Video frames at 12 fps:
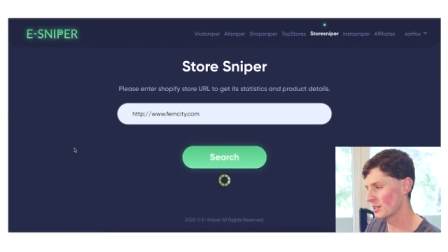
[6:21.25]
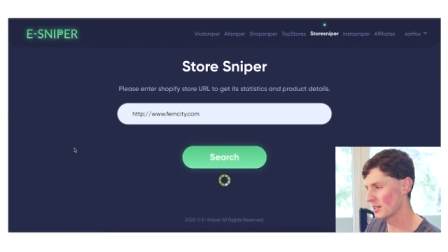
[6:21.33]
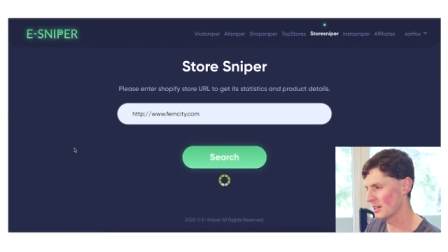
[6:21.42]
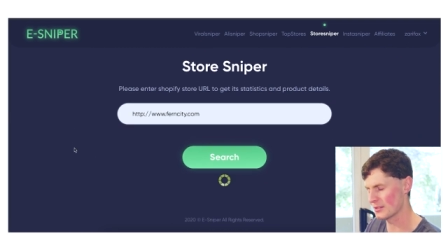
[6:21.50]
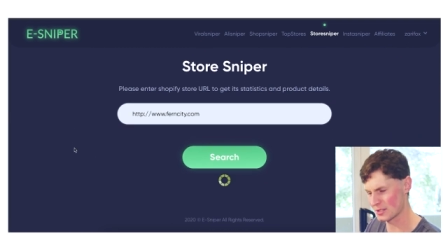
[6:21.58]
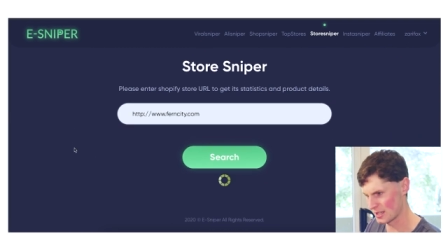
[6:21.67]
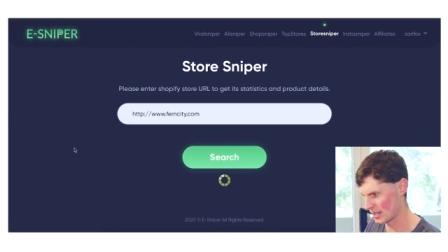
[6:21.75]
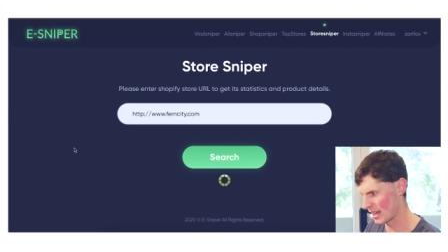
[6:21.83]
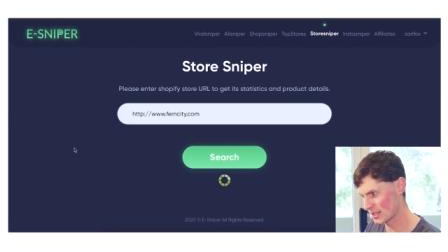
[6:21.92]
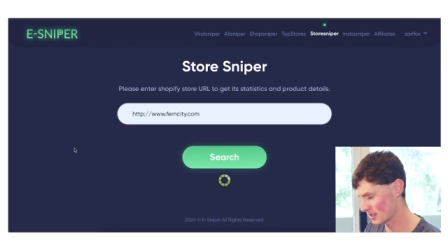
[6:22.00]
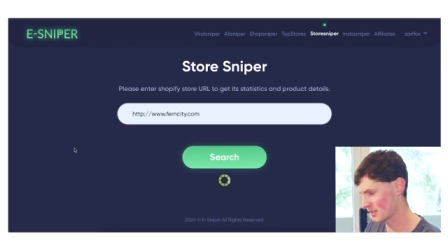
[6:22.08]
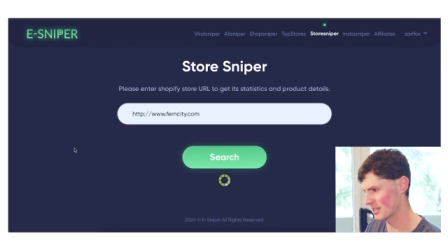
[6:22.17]
And I was like,
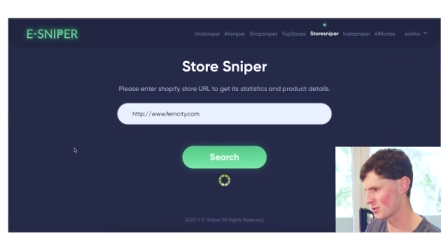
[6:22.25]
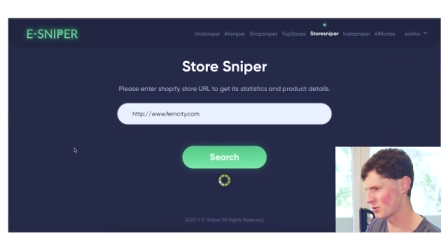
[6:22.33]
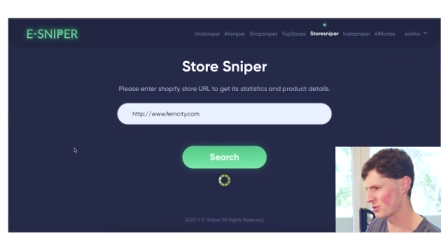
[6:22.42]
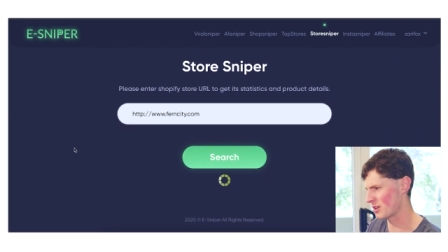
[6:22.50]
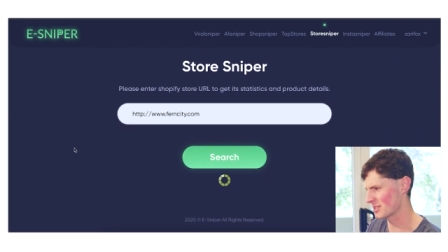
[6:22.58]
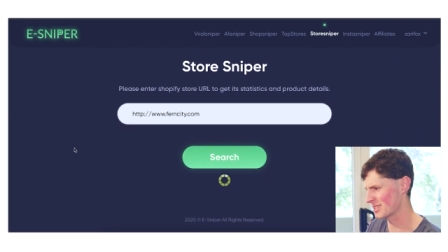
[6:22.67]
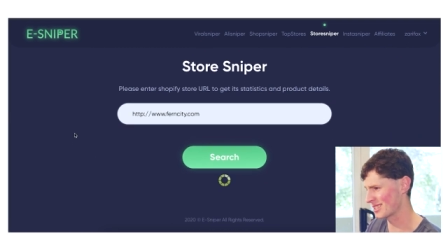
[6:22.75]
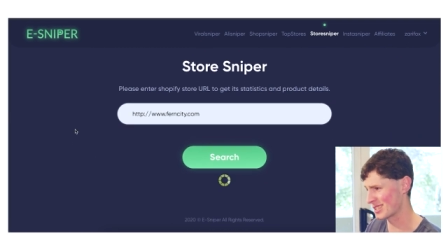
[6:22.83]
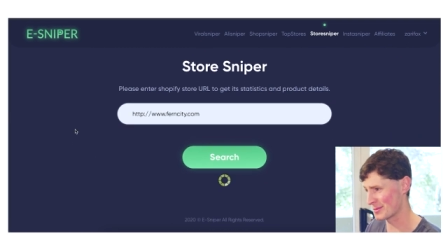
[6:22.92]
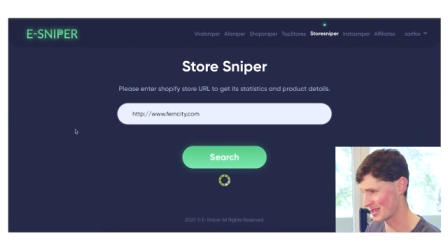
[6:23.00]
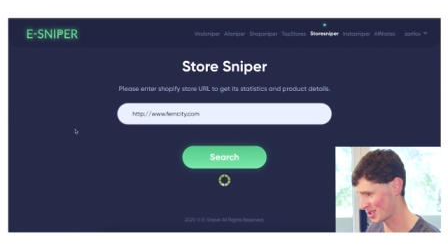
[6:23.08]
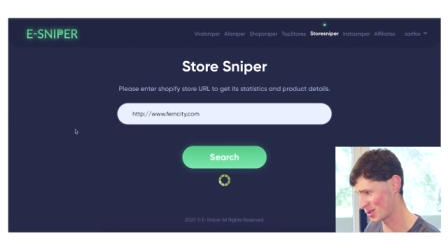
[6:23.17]
existential crisis,
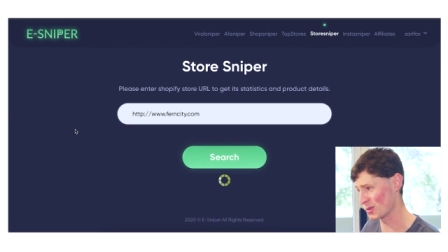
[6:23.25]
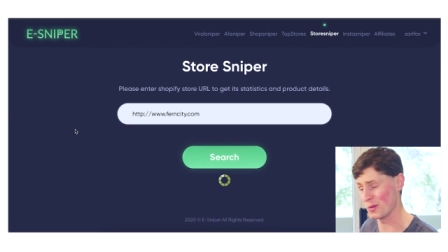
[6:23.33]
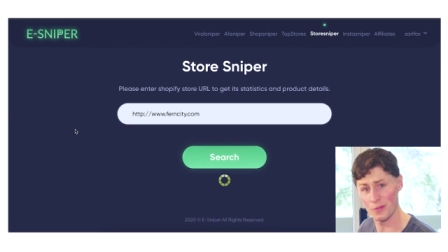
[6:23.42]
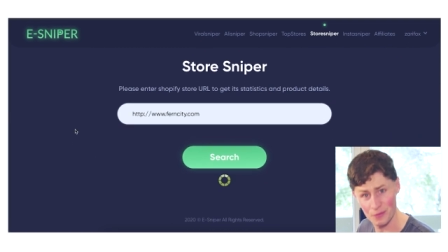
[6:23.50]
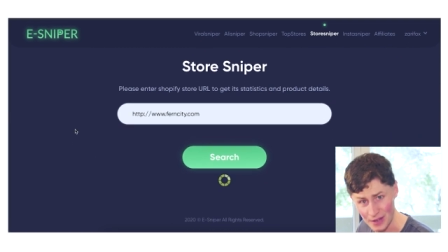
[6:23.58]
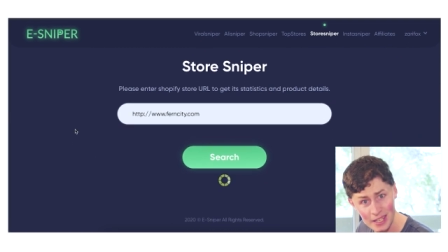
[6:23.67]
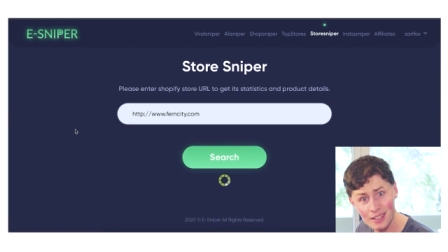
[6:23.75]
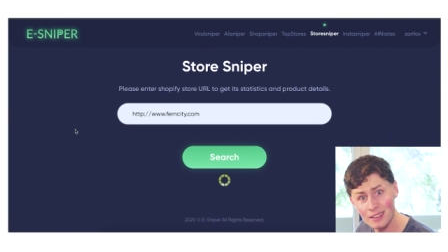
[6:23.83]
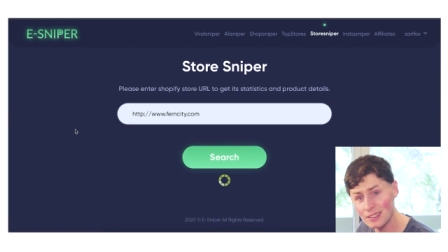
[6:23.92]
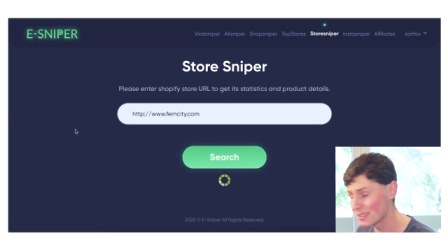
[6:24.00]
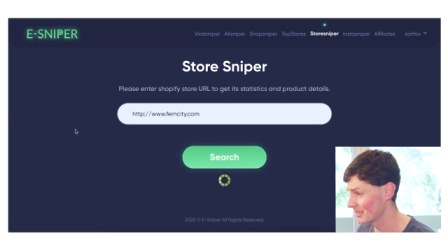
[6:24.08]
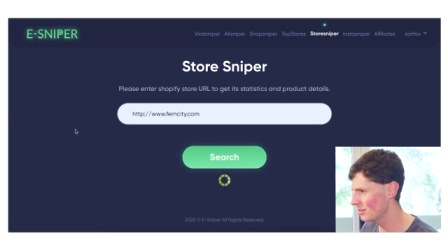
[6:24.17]
is my store
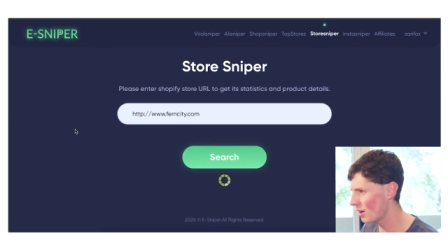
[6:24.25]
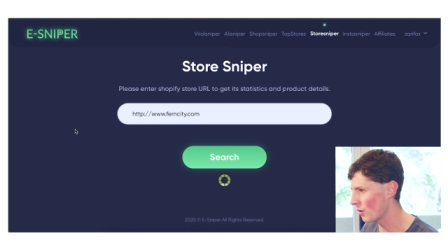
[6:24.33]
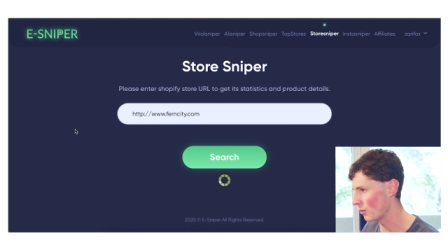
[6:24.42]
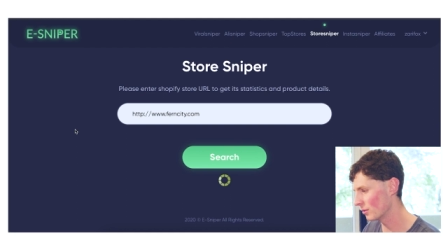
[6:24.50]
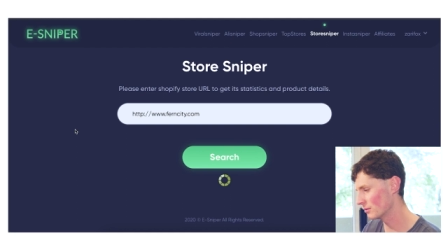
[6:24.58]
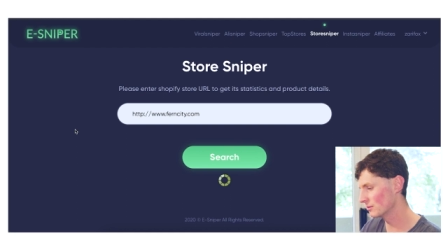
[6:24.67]
fake? No,